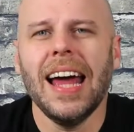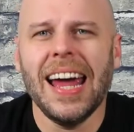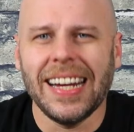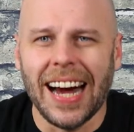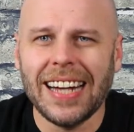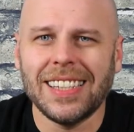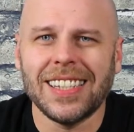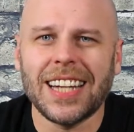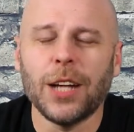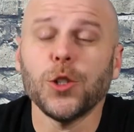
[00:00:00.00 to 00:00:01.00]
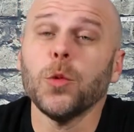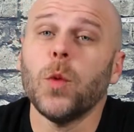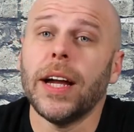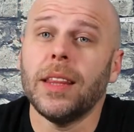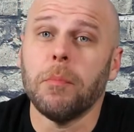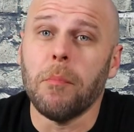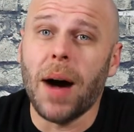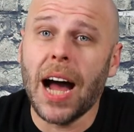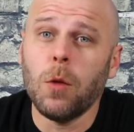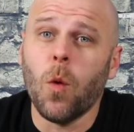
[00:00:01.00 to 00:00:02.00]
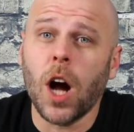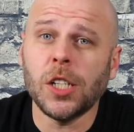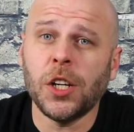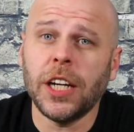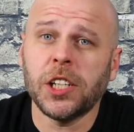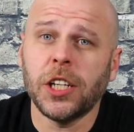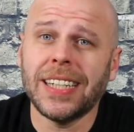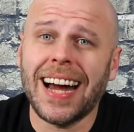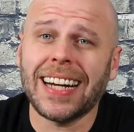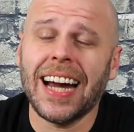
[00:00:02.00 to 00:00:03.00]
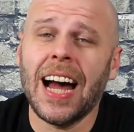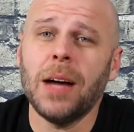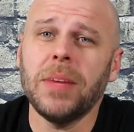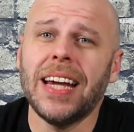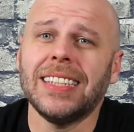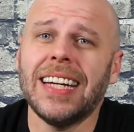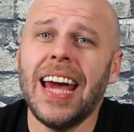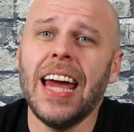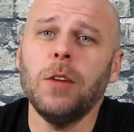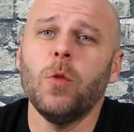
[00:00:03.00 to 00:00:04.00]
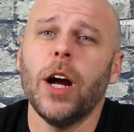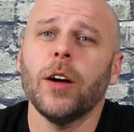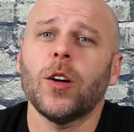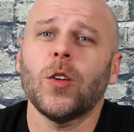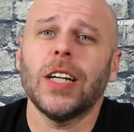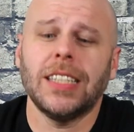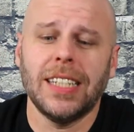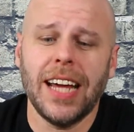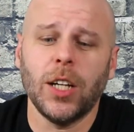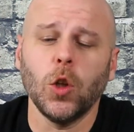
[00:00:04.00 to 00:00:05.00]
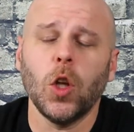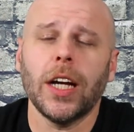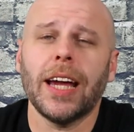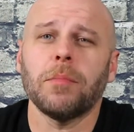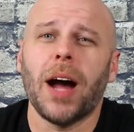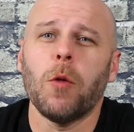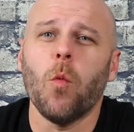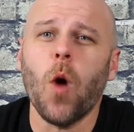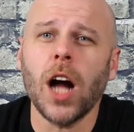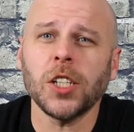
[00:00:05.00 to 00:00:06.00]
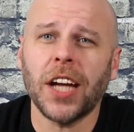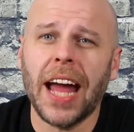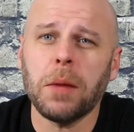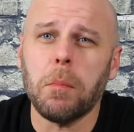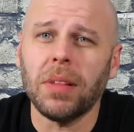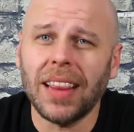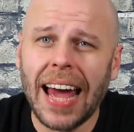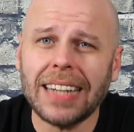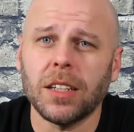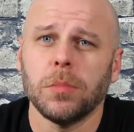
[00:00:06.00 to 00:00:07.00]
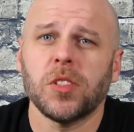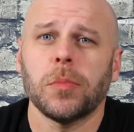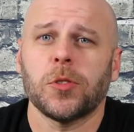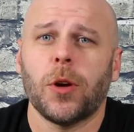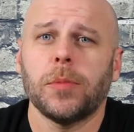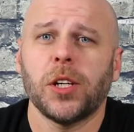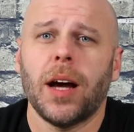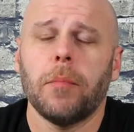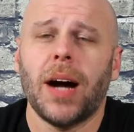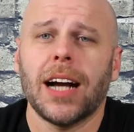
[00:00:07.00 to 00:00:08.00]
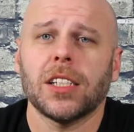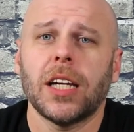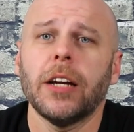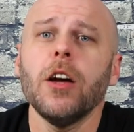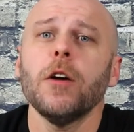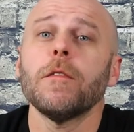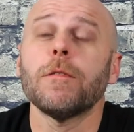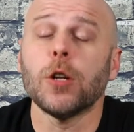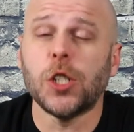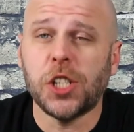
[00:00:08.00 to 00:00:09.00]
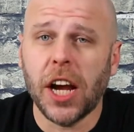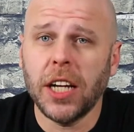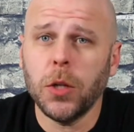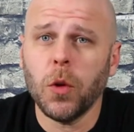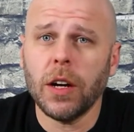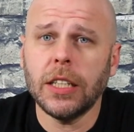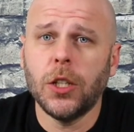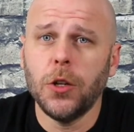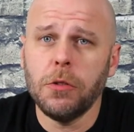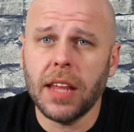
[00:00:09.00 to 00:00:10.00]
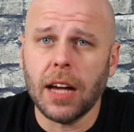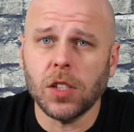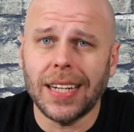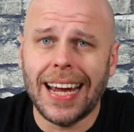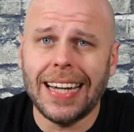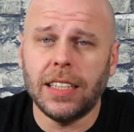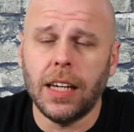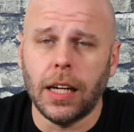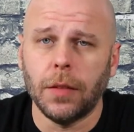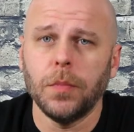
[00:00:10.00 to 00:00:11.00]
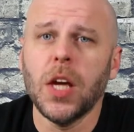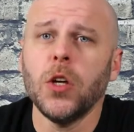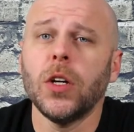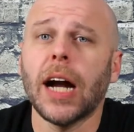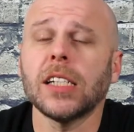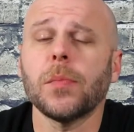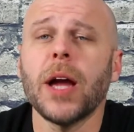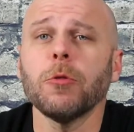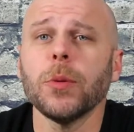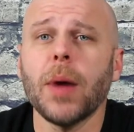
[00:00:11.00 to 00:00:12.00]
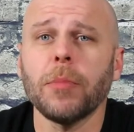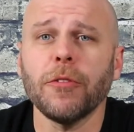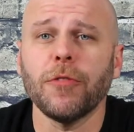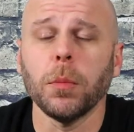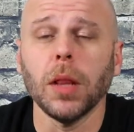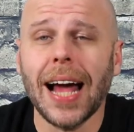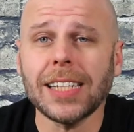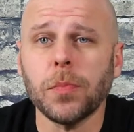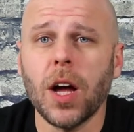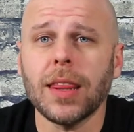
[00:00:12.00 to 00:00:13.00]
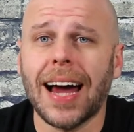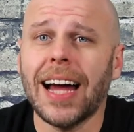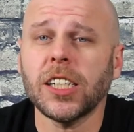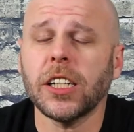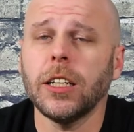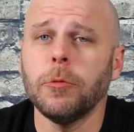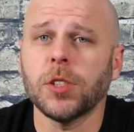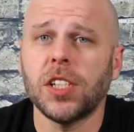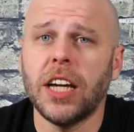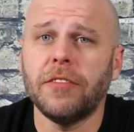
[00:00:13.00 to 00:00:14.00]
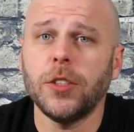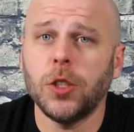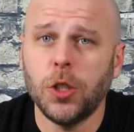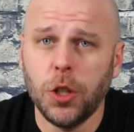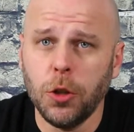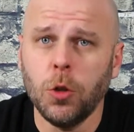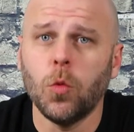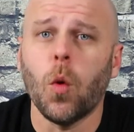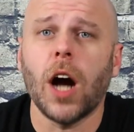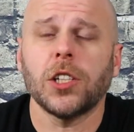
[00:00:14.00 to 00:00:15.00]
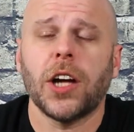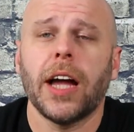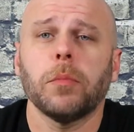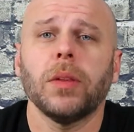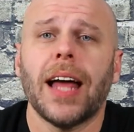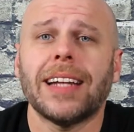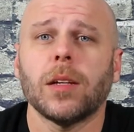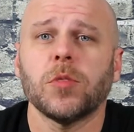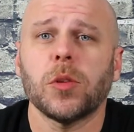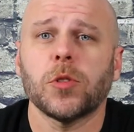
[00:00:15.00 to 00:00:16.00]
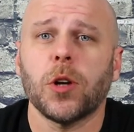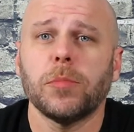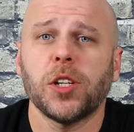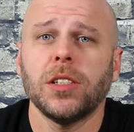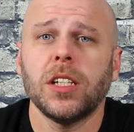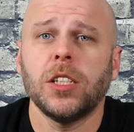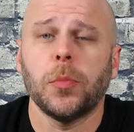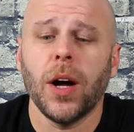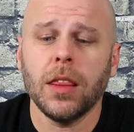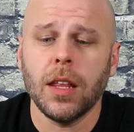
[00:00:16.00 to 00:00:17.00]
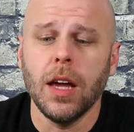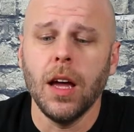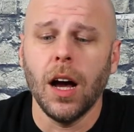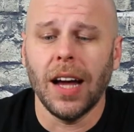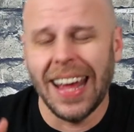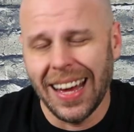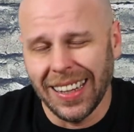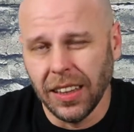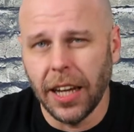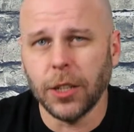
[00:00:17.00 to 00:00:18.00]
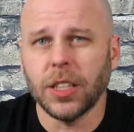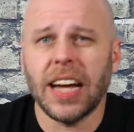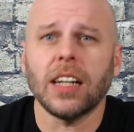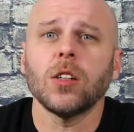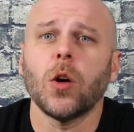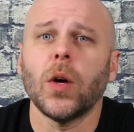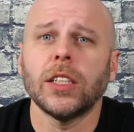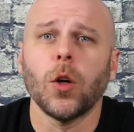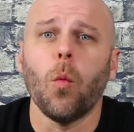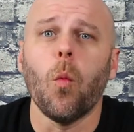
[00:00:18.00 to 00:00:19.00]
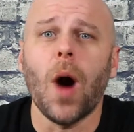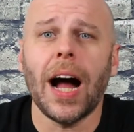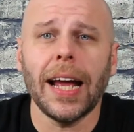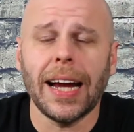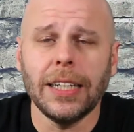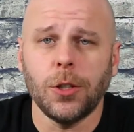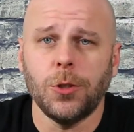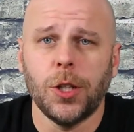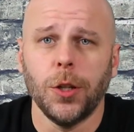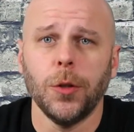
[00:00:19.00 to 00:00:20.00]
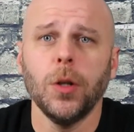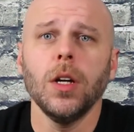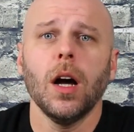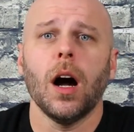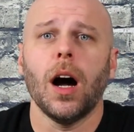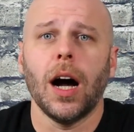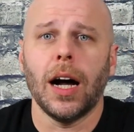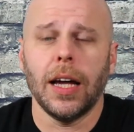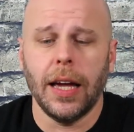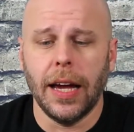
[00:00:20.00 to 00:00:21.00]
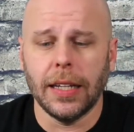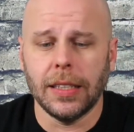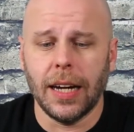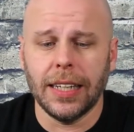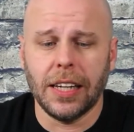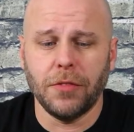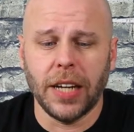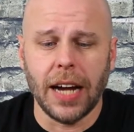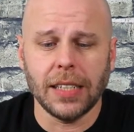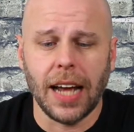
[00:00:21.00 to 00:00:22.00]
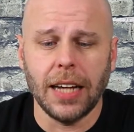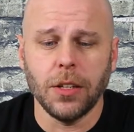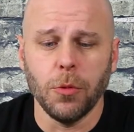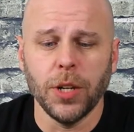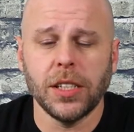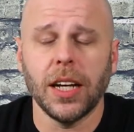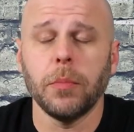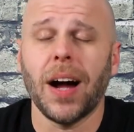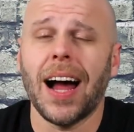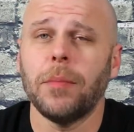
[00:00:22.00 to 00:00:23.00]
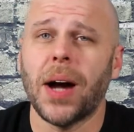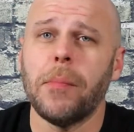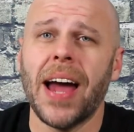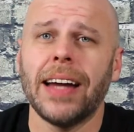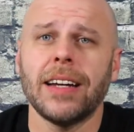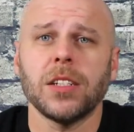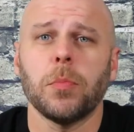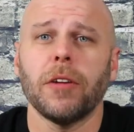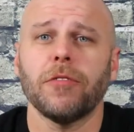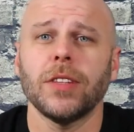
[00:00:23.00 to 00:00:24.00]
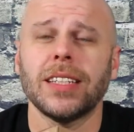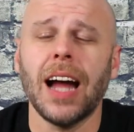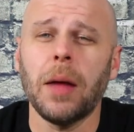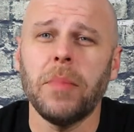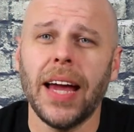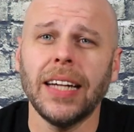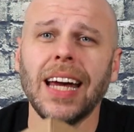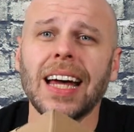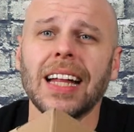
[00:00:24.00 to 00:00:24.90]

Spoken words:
Hey guys, this is Andrew with MyWatchAddiction.com, and today we're going to take a look at my Watchgang Platinum Subscription unboxing for January 2018. You guys may remember from last month, I actually received 2 Watchgang Platinum subscriptions each month. Later date, I'll go into why I do 2 and give you guys kind of the reasoning behind my madness, but for the time being,